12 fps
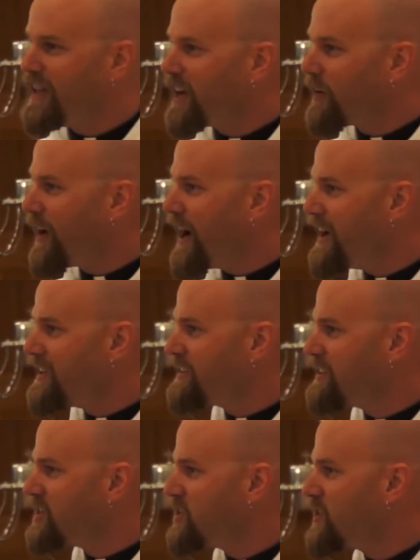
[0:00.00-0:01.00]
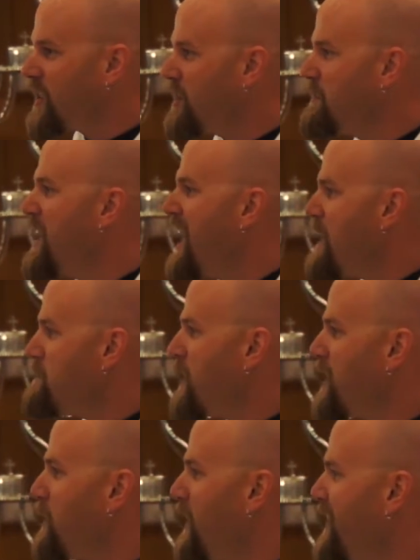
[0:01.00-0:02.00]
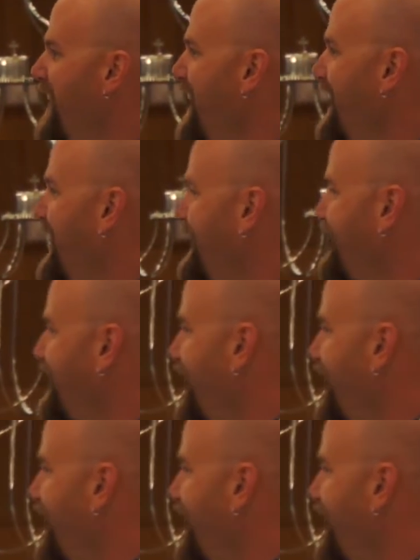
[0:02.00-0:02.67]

that arises to them. But when they get